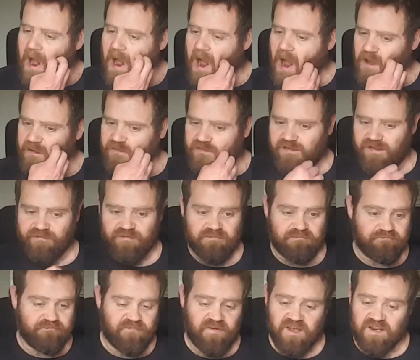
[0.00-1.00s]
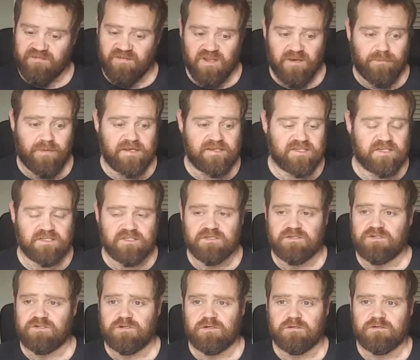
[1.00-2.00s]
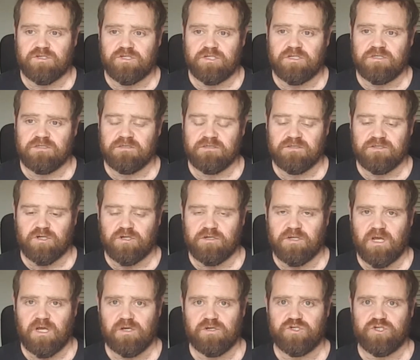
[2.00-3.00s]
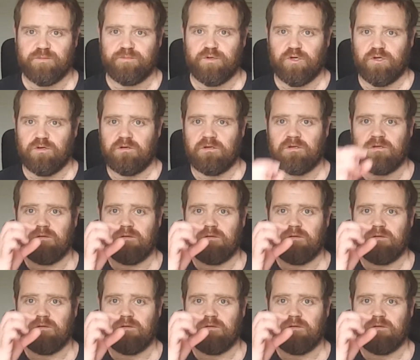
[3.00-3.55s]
I was given very basic instructions on how to put,